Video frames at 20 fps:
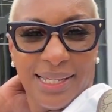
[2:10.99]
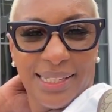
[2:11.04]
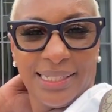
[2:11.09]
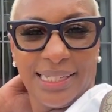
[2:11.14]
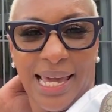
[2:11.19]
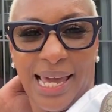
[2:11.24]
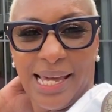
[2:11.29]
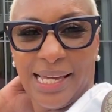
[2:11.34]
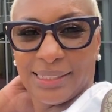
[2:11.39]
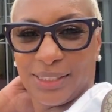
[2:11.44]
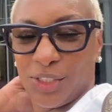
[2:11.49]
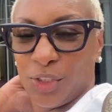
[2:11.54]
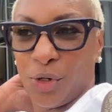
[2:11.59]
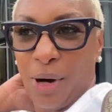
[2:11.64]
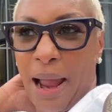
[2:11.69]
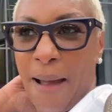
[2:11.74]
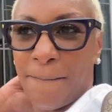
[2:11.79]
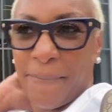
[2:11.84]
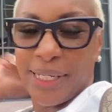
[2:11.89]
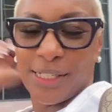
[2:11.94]
Yes,
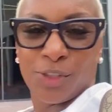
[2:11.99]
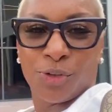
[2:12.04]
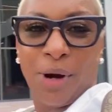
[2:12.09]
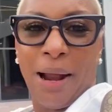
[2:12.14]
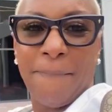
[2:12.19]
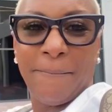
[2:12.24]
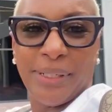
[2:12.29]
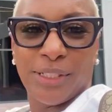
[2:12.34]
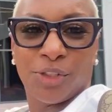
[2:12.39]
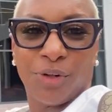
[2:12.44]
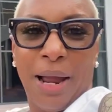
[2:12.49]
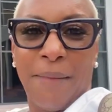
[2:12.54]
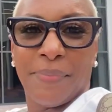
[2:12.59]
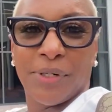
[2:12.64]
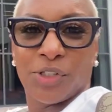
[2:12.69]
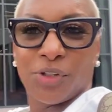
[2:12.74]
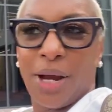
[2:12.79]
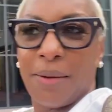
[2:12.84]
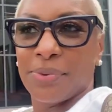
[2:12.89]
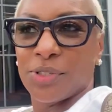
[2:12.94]
drop it, drop it, drop it,
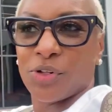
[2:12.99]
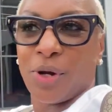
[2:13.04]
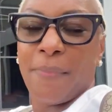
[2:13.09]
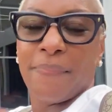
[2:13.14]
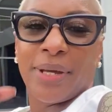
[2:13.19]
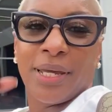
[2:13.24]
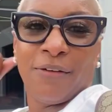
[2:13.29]
drop it, drop it.